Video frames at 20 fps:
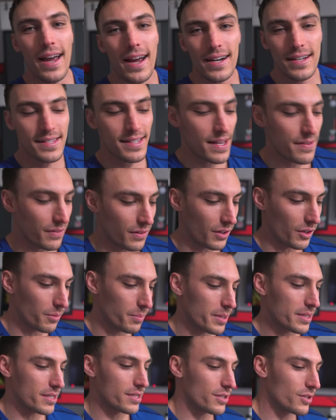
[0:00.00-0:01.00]
I gotta save a little
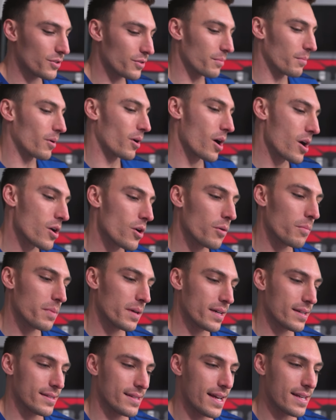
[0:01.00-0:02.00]
bit to do tomorrow
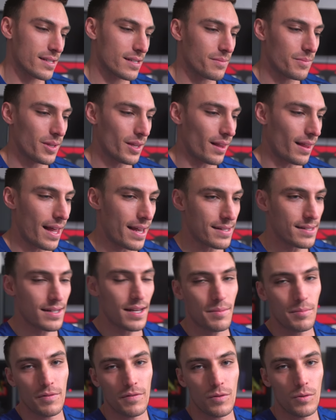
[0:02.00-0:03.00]
because that's gonna be the last
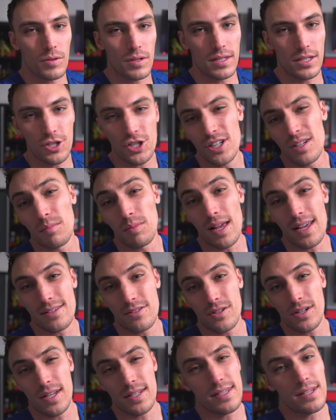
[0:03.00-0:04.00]
day before the Cheetah
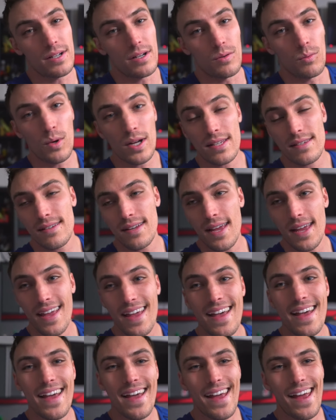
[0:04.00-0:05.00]
Blaster gets here on
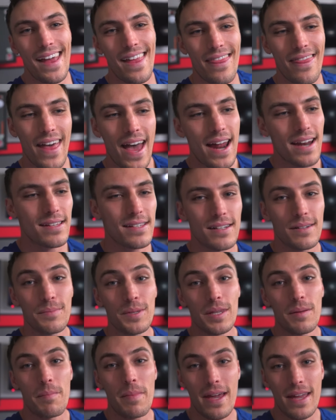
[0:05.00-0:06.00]
Wednesday, and that is gonna
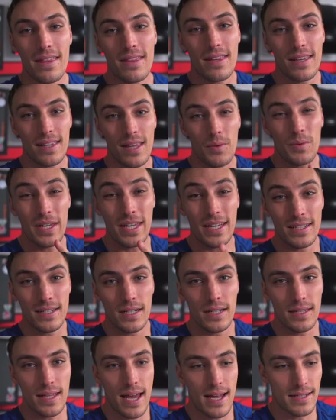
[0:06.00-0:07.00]
be the main thing that we get
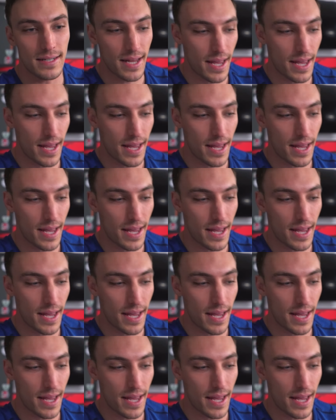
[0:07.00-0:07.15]
done that